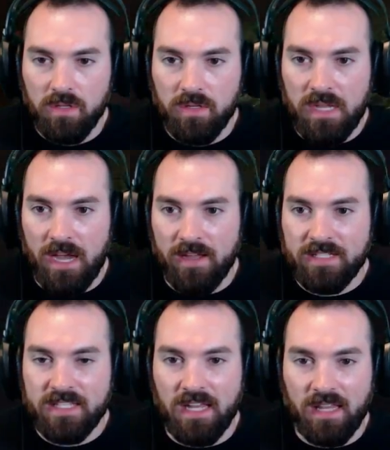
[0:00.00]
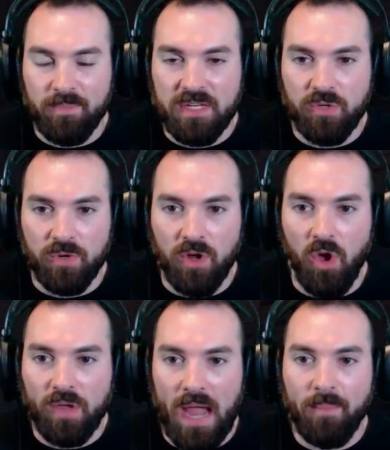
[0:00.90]
Yeah, it's not letting me do it at all.
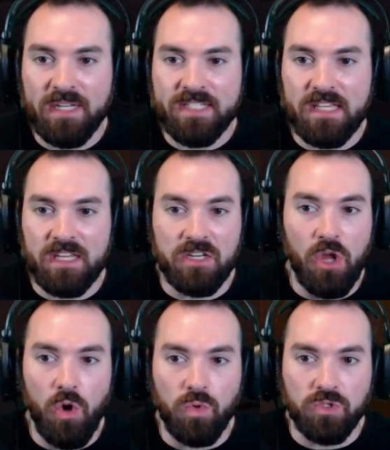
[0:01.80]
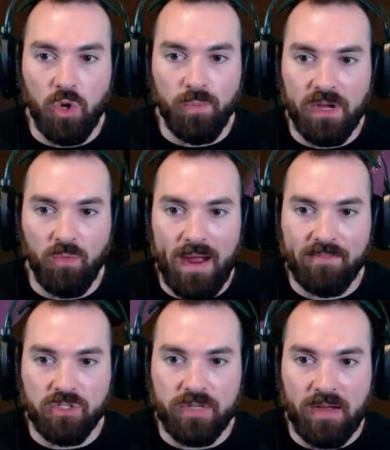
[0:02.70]
Okay, I'm going to say then no, don't bring a
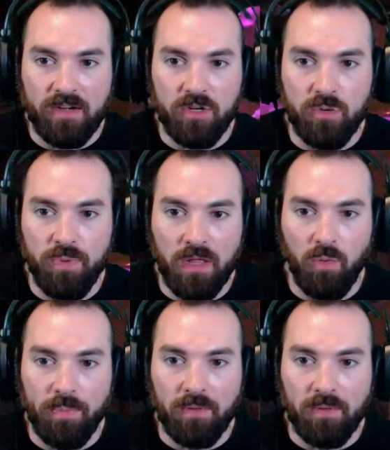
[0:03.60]
Ravager down here. You probably won't be able